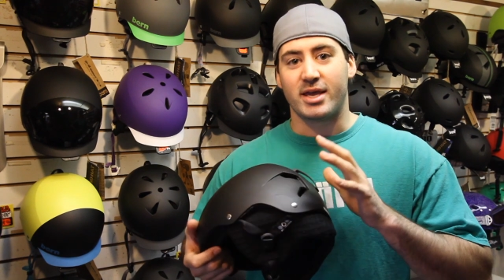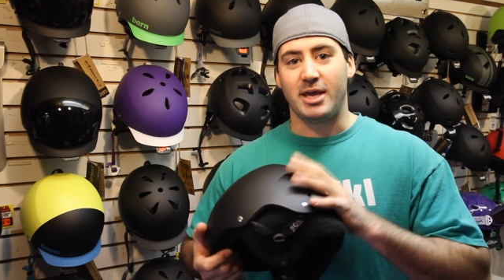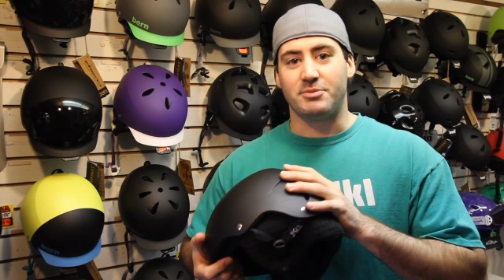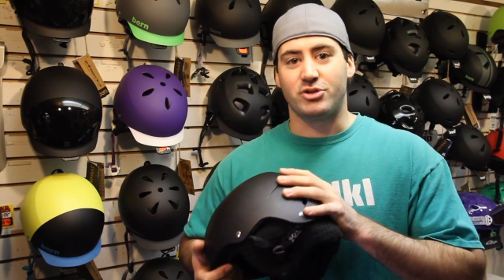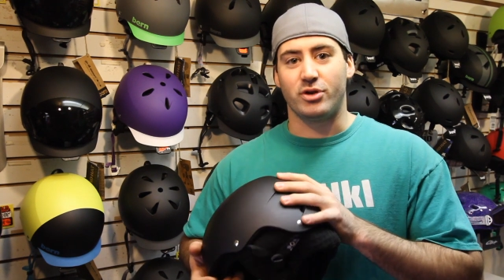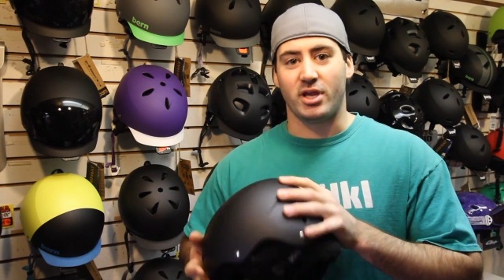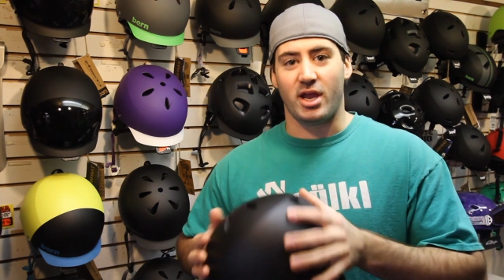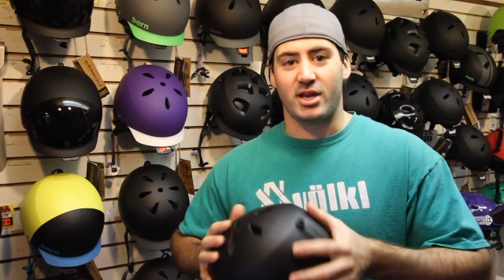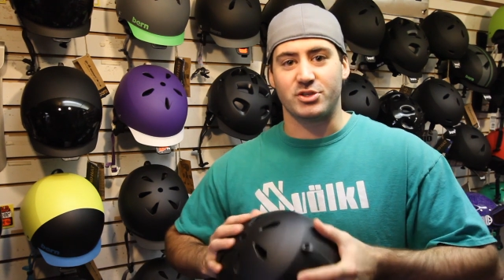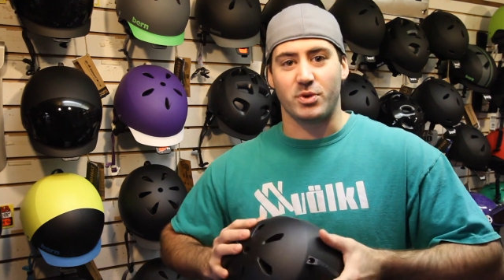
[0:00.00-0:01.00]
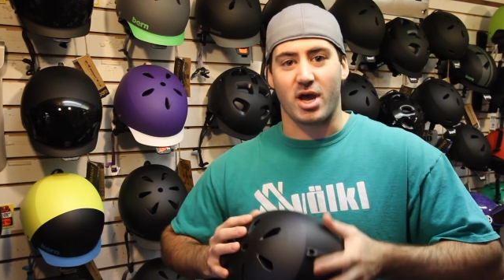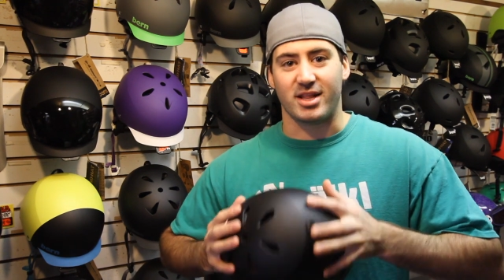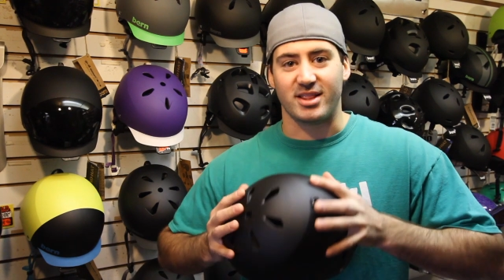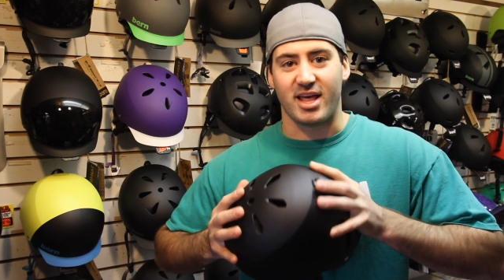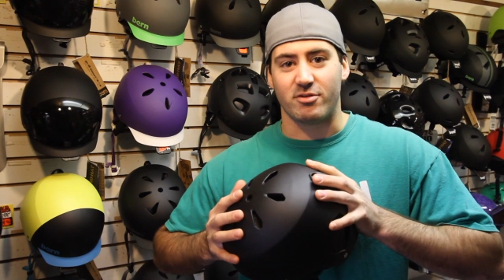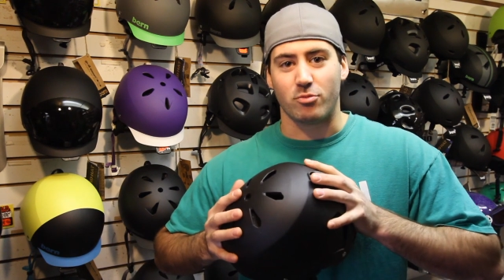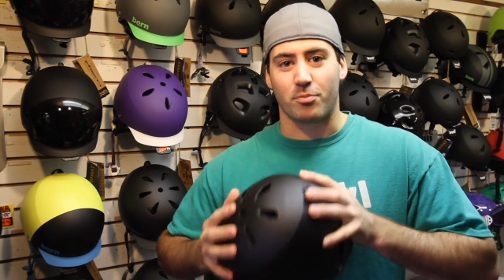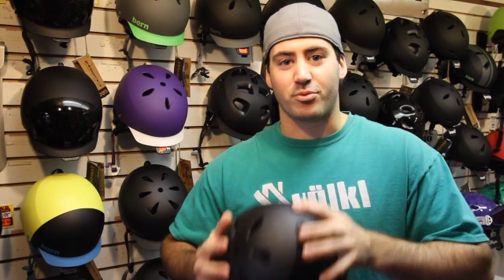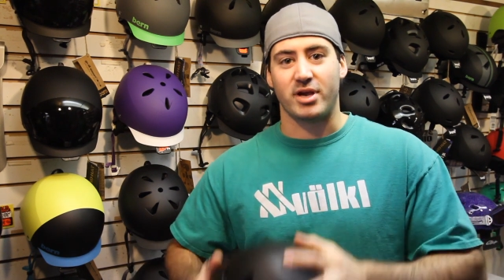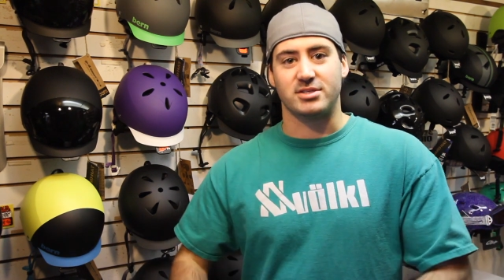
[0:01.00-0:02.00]
Keep tuning in as we got 11 more
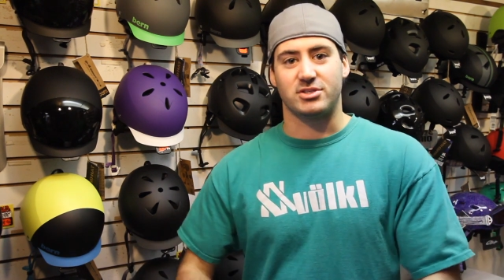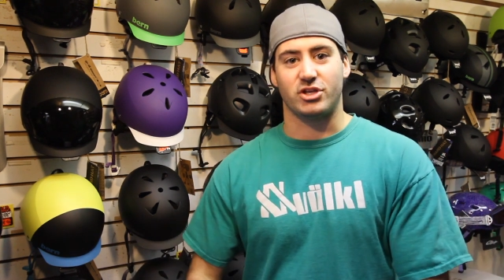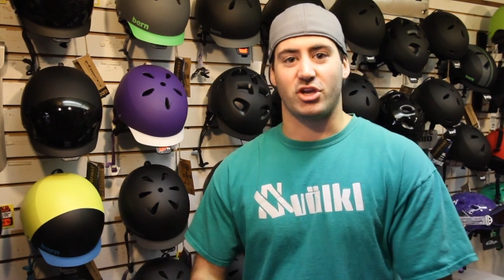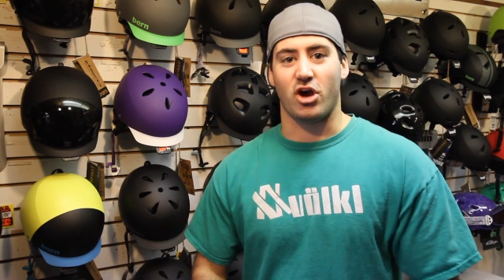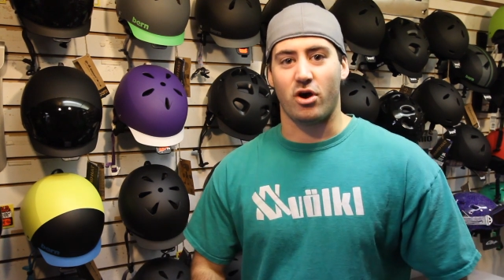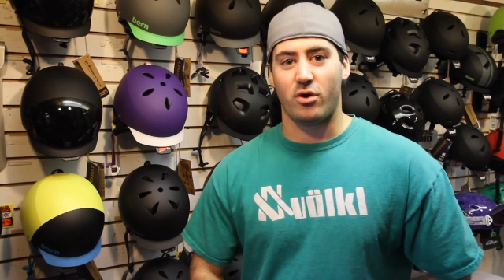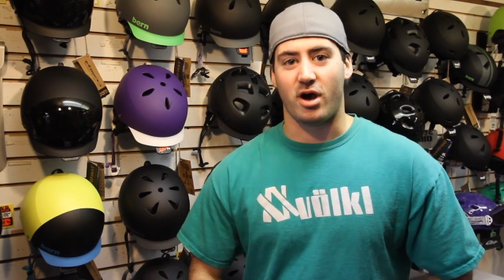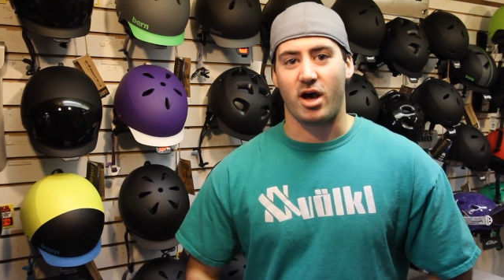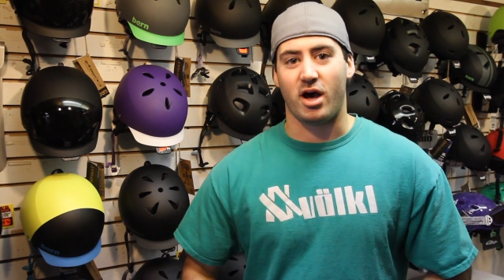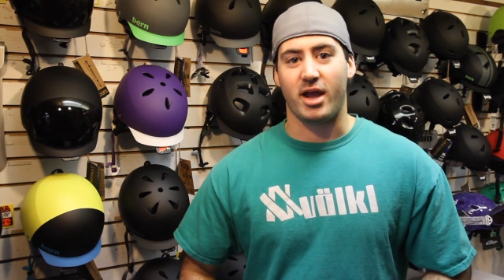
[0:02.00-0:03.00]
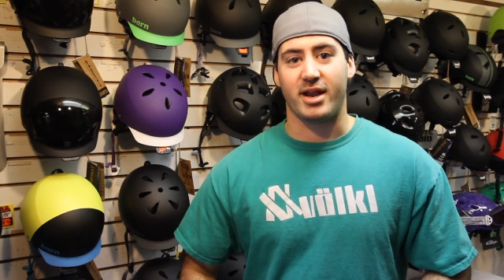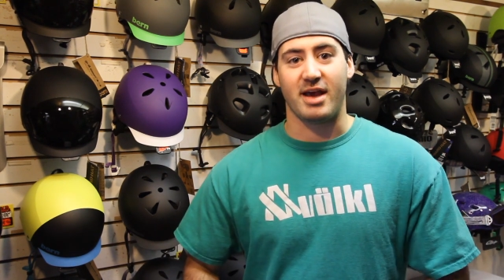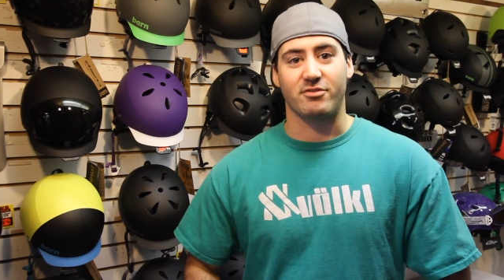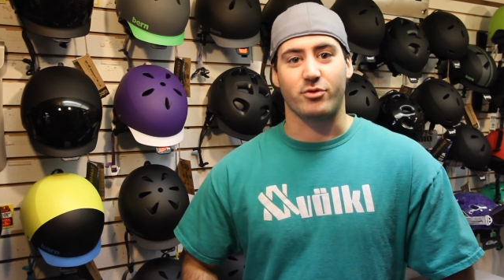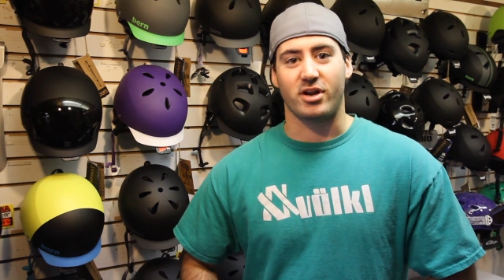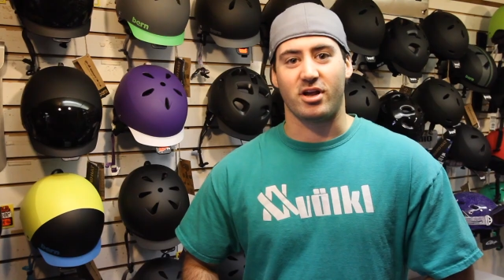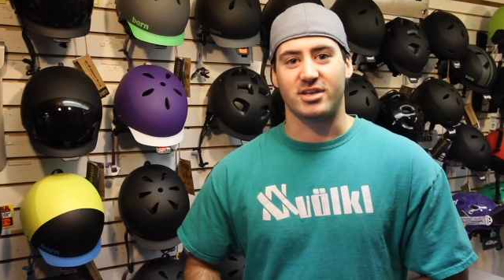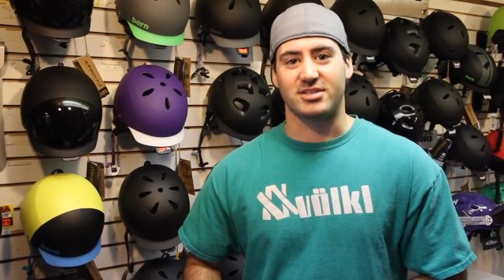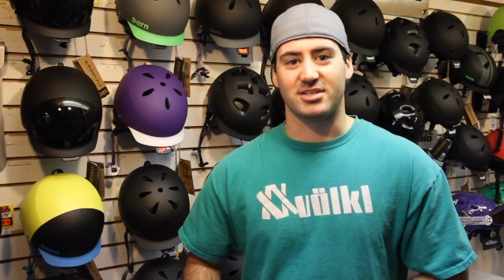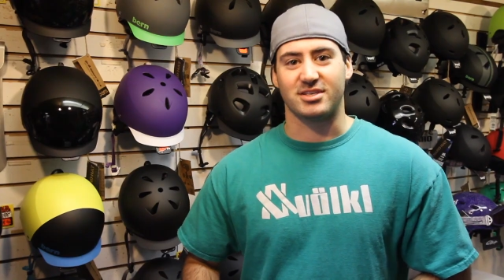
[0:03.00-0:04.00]
presents to go, and have a great
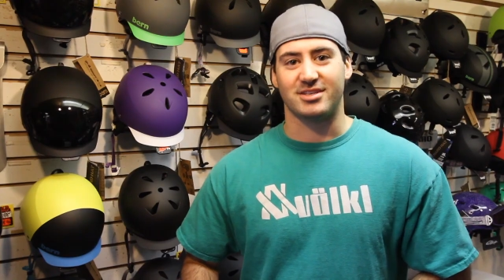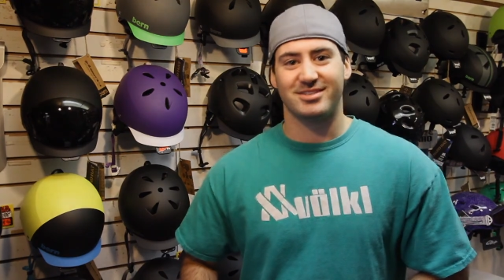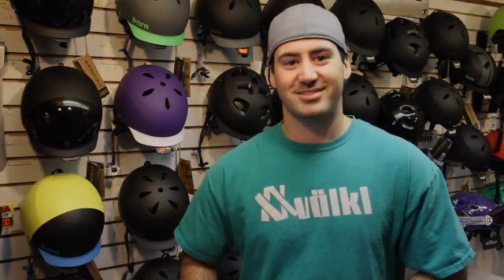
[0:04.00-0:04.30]
holiday season.